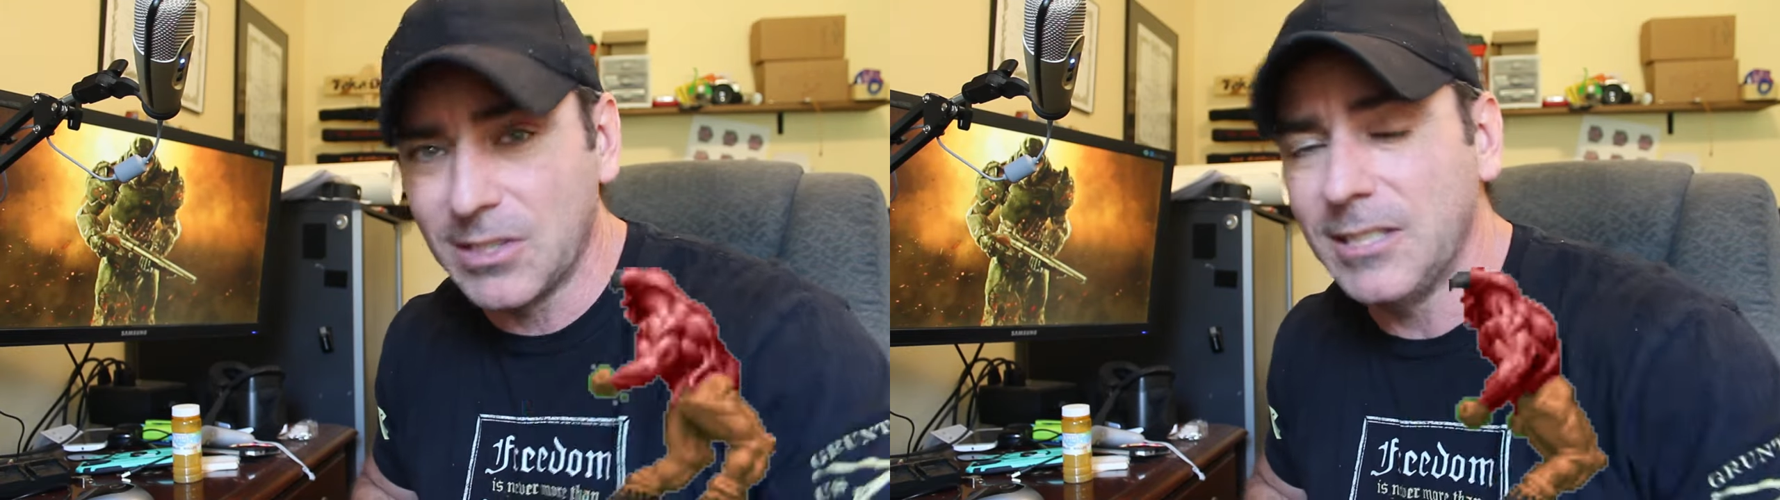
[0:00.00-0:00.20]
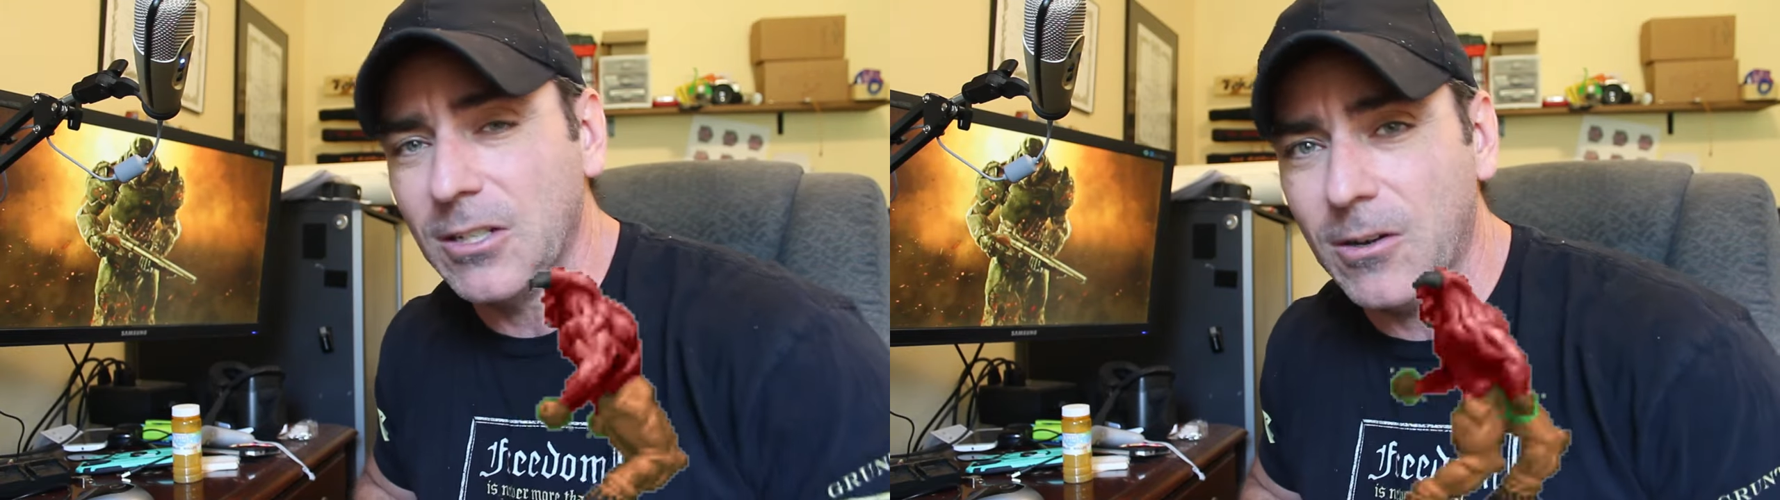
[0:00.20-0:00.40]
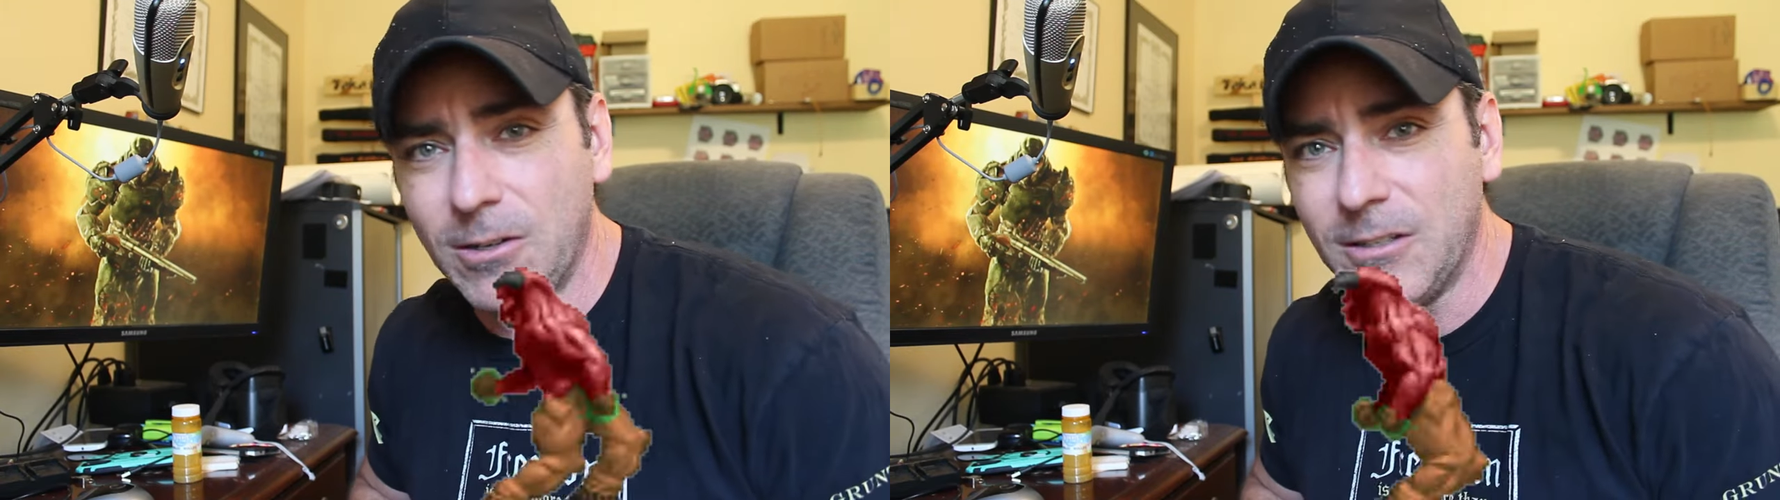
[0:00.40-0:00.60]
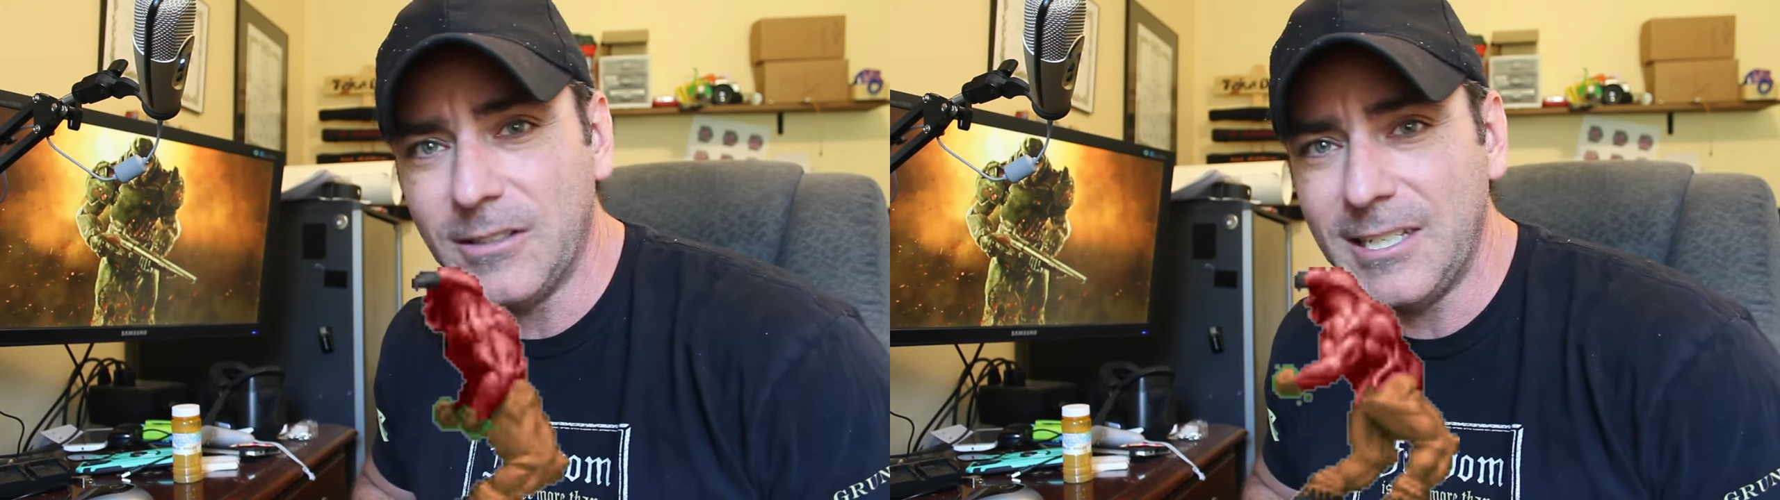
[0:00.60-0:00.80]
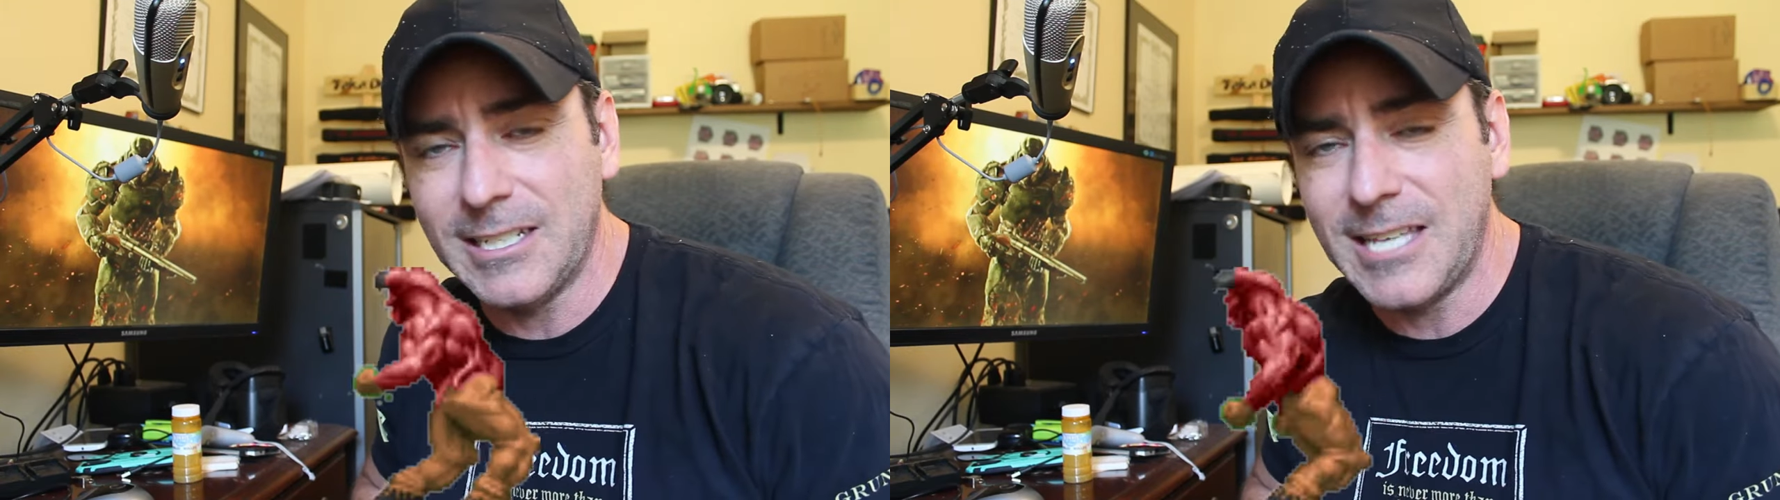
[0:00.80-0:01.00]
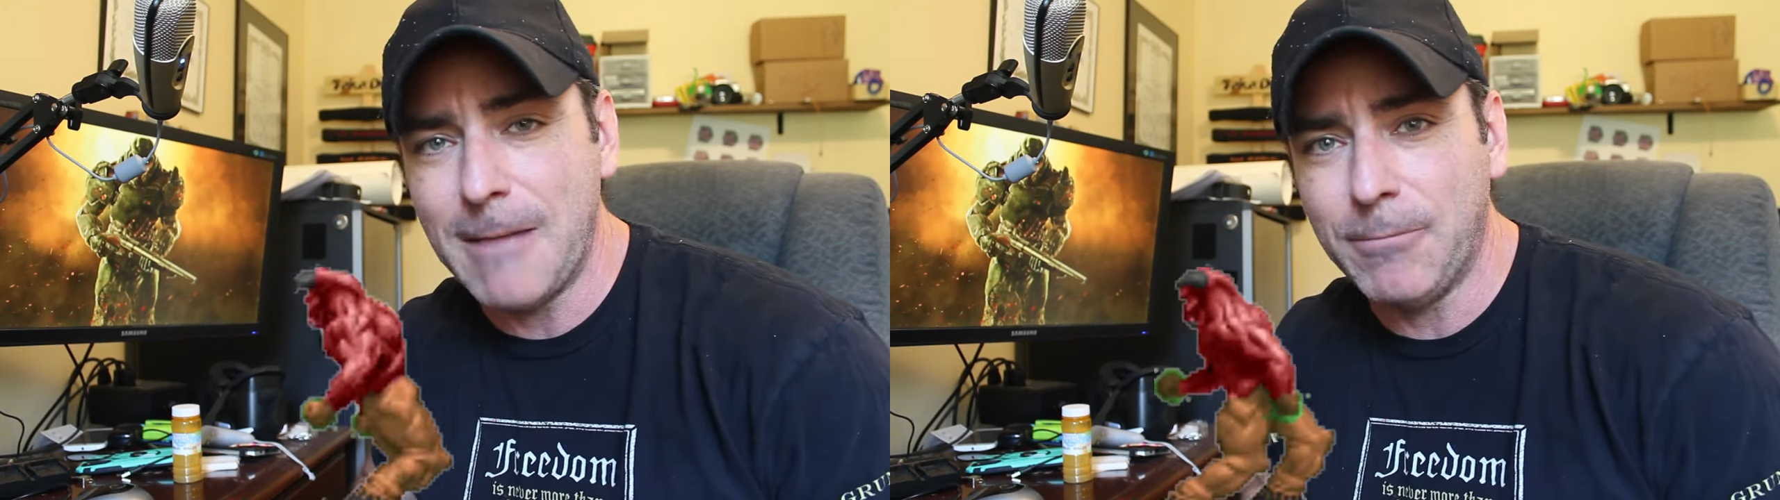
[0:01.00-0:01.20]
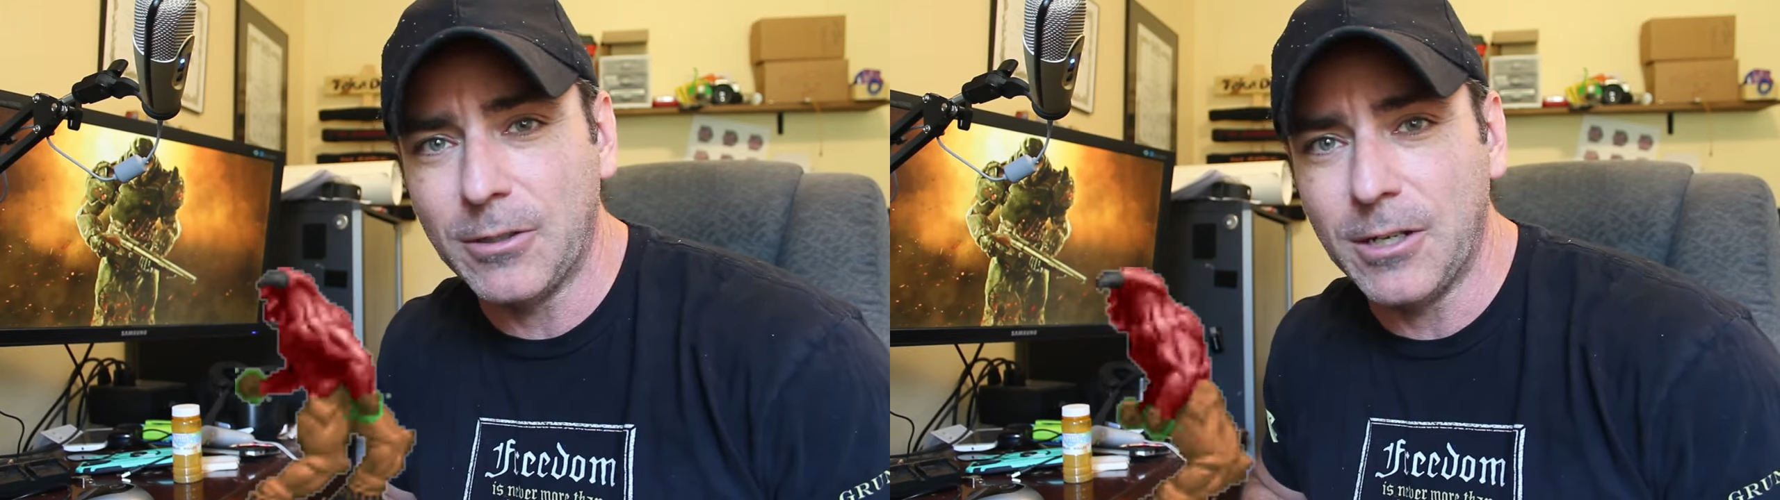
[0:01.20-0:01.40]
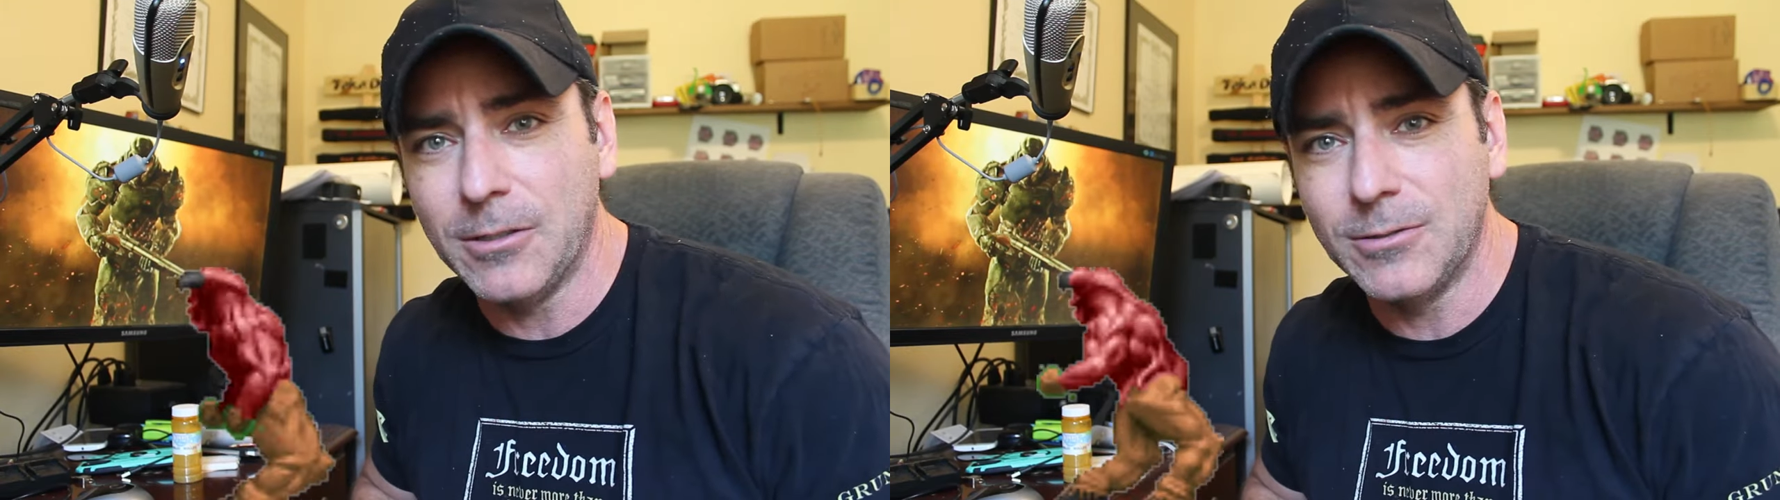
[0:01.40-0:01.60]
a link to all the example
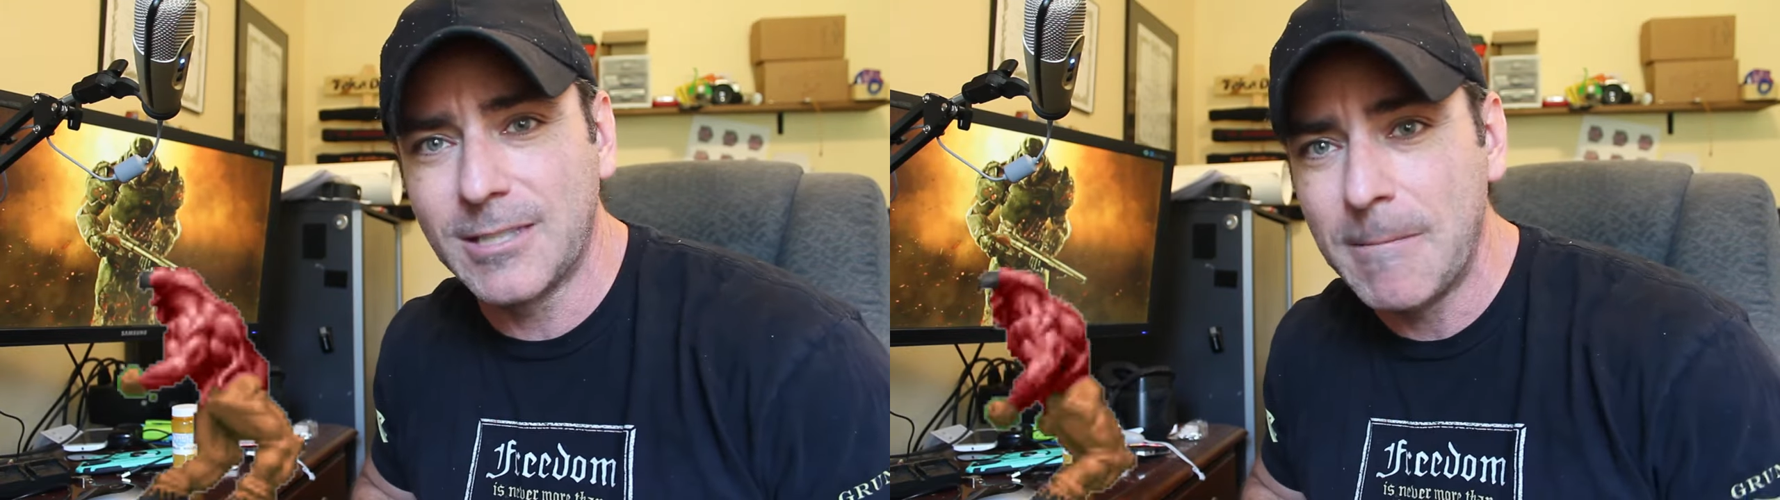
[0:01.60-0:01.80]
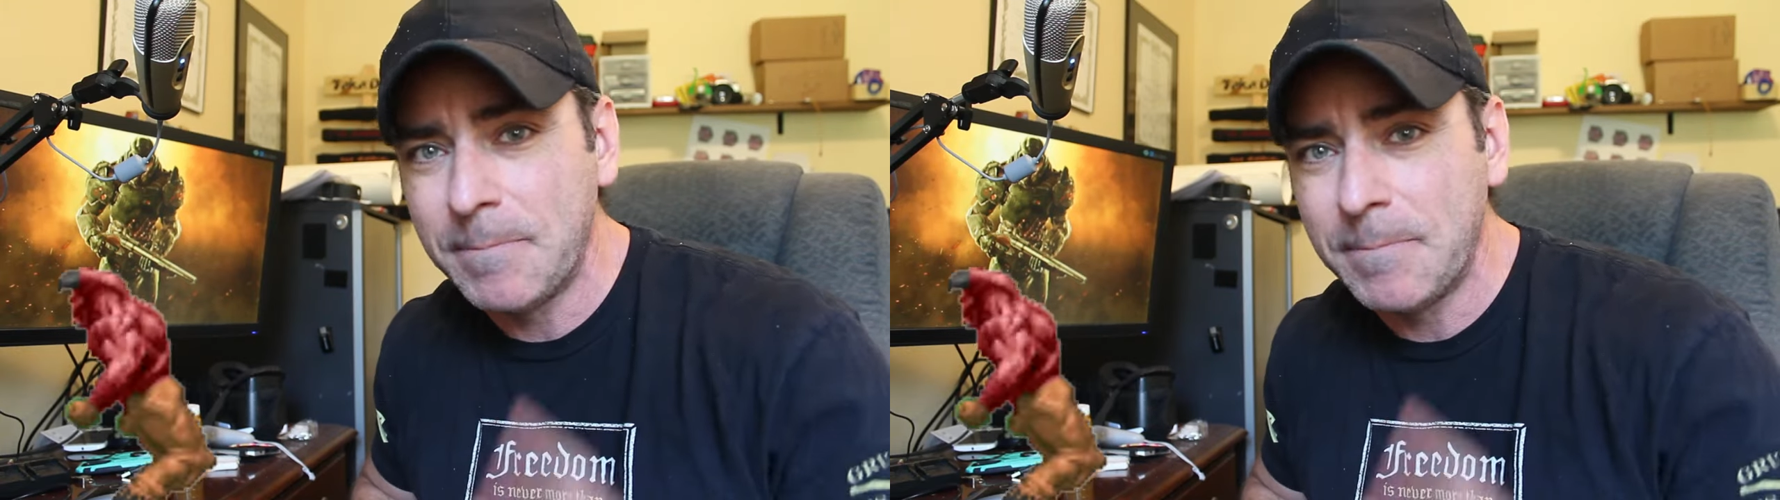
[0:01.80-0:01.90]
codes.